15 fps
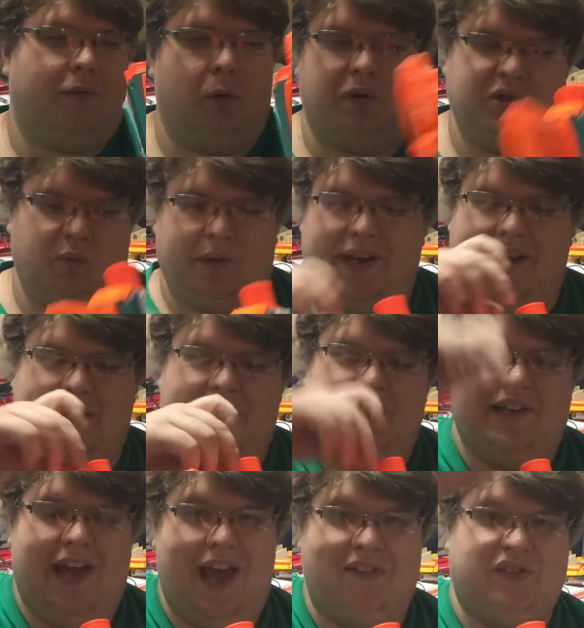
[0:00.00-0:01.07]
Of course, we're going to
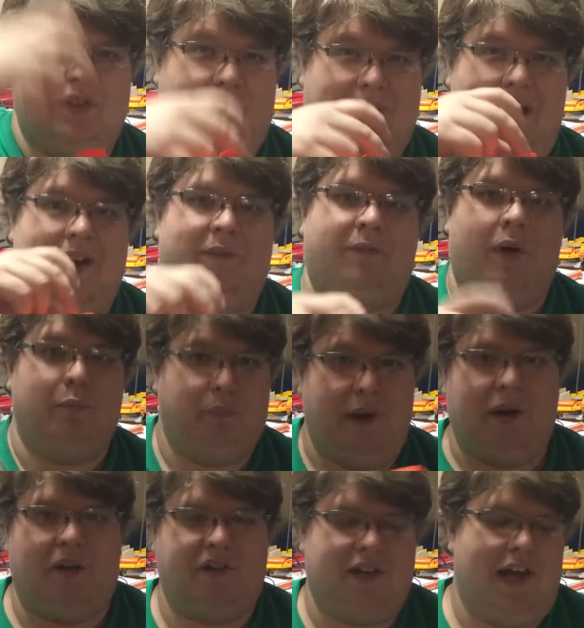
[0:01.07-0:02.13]
need to have some kind of front
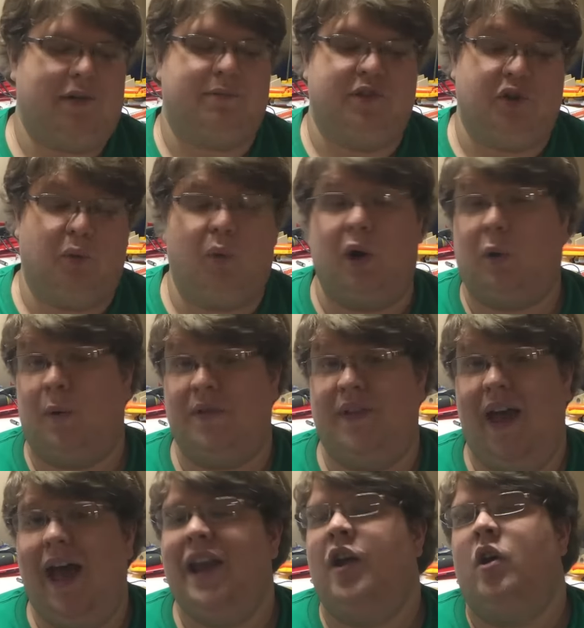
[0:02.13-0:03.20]
barrel attachment to work with
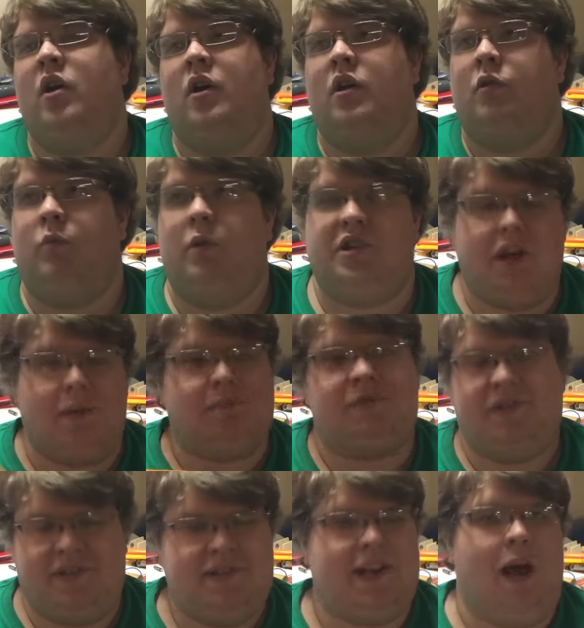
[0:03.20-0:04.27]
that, which I'm
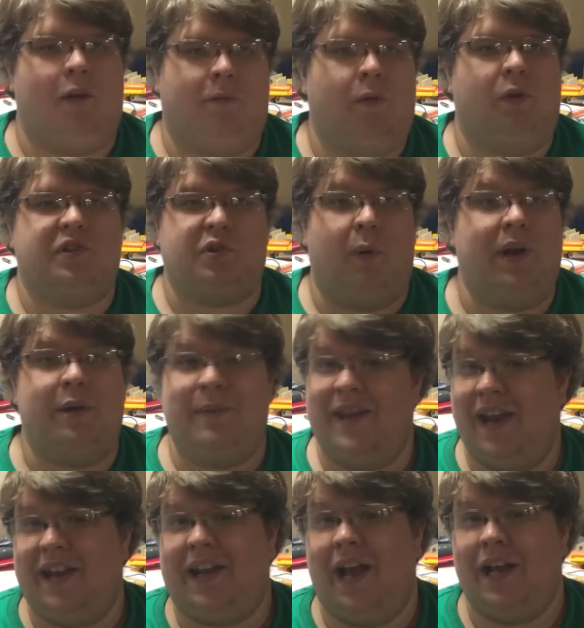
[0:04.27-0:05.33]
doubtful is going to be
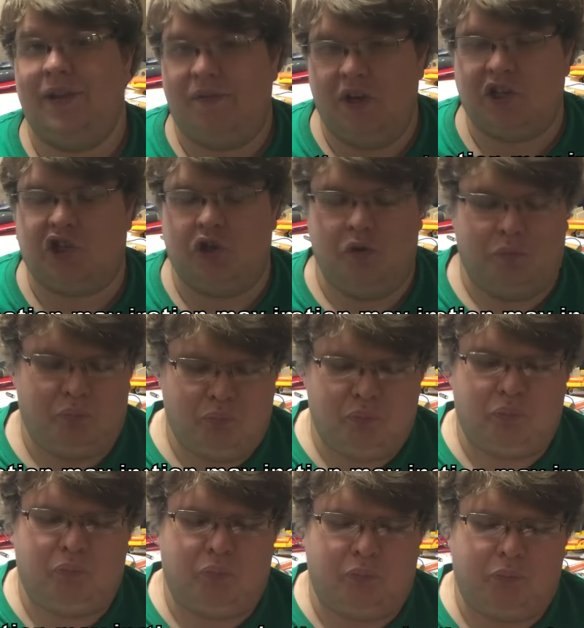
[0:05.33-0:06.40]
any kind of issue.
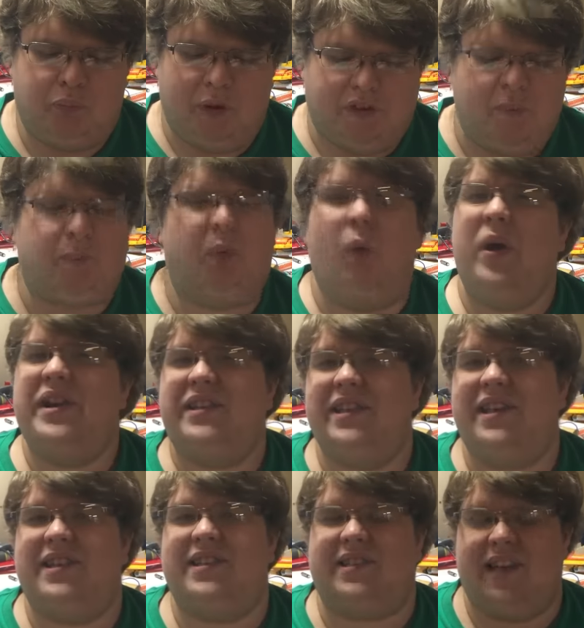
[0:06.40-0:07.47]
But the point
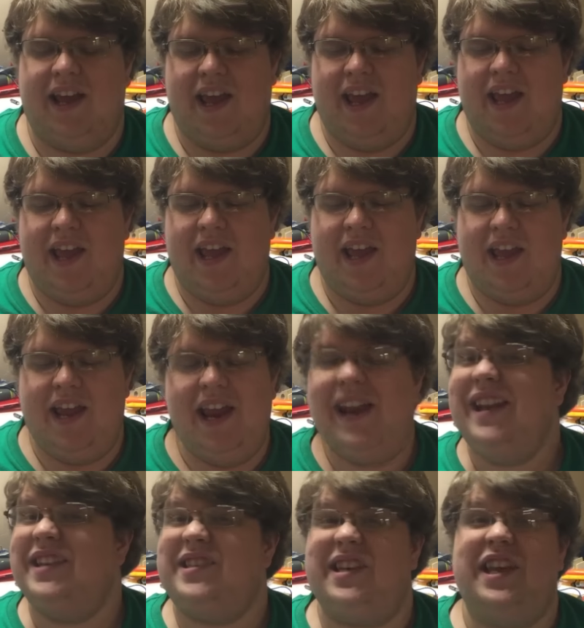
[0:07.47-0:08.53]
is, it
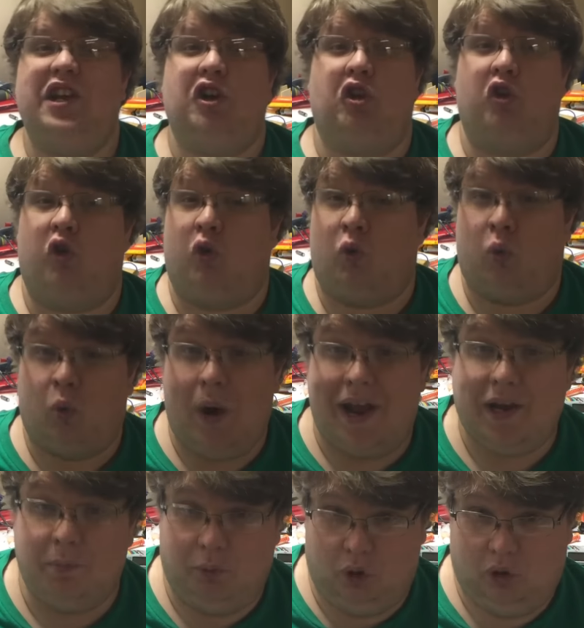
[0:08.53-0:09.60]
is
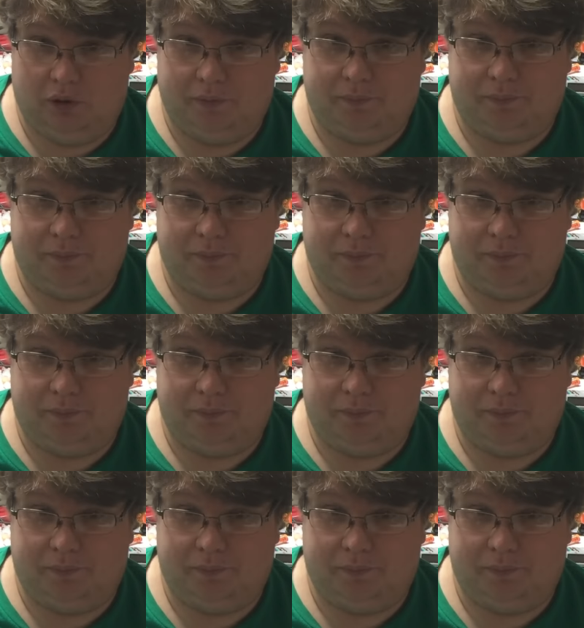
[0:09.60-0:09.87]
incredible.